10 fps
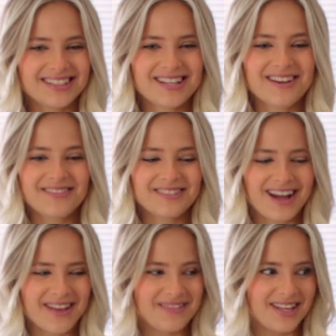so
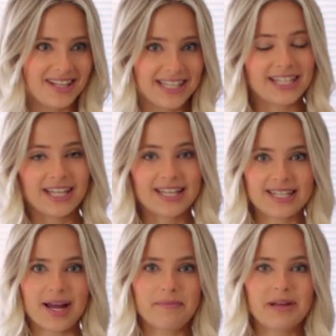i mean clearly it's
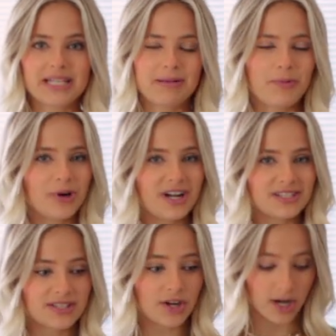not meant to be worn as
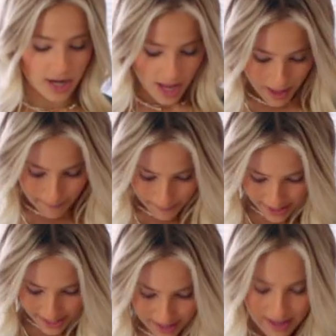a skirt
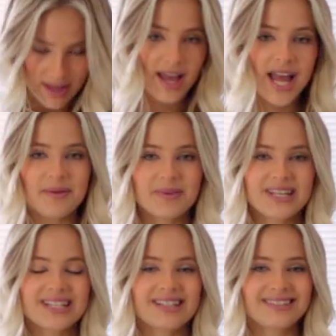but i
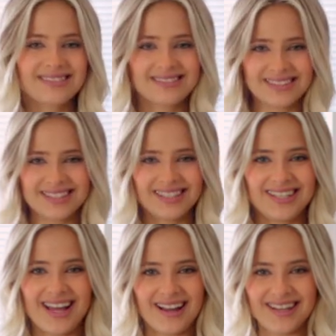mean
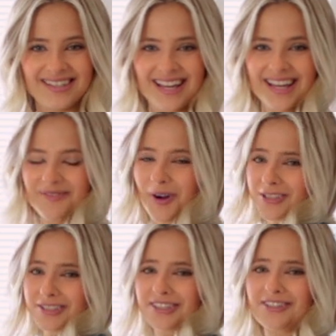yeah, it, it
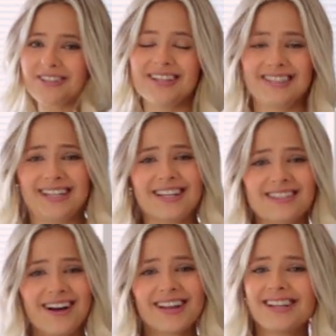worked on the girl on
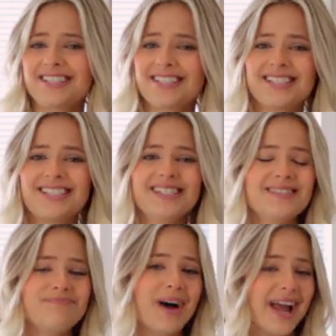TikTok. It just,
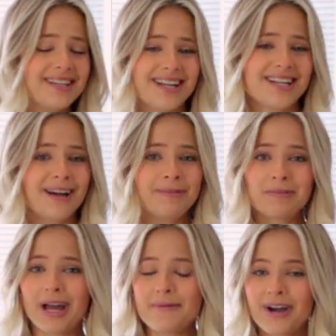my tank top
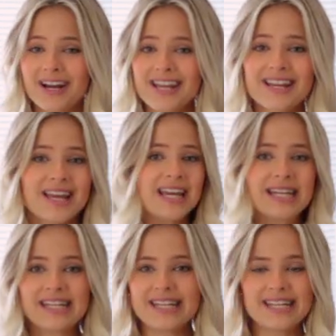and my body,
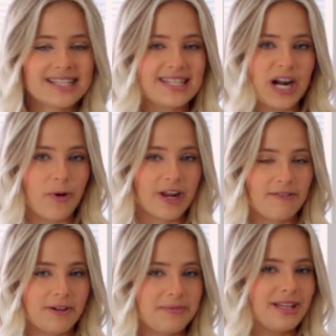it's not
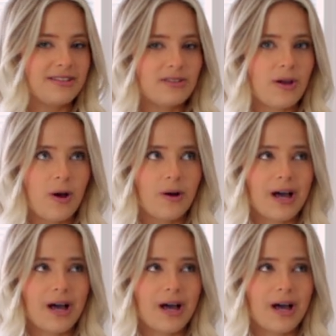working for me. So